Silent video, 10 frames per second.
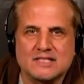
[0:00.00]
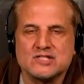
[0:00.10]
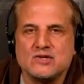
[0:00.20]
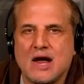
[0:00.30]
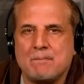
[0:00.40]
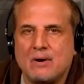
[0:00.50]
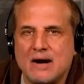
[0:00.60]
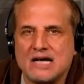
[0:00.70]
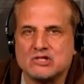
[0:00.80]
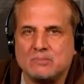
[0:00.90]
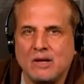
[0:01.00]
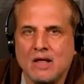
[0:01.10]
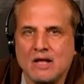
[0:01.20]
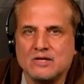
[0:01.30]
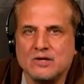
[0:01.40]
it's not
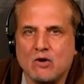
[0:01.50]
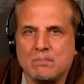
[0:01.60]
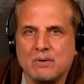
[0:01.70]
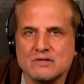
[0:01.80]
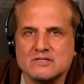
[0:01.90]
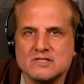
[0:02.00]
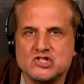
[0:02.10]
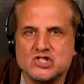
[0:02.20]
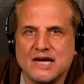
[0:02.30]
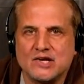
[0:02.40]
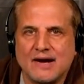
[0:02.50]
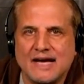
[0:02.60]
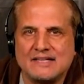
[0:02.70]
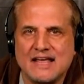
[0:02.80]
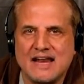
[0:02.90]
possible to know a person's gender
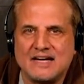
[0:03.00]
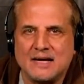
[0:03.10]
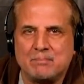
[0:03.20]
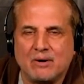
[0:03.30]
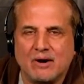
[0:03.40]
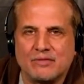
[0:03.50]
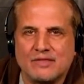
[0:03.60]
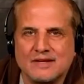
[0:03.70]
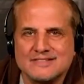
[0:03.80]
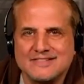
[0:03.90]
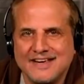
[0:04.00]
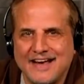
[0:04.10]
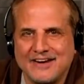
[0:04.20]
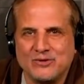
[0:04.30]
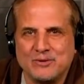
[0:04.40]
identity at birth. See,
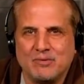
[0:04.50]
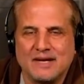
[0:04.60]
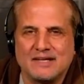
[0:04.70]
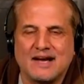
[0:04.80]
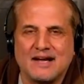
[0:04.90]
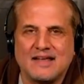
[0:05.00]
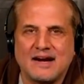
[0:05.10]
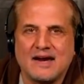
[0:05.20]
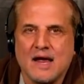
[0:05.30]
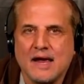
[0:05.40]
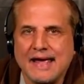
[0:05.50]
I knew they'd bring it to identity.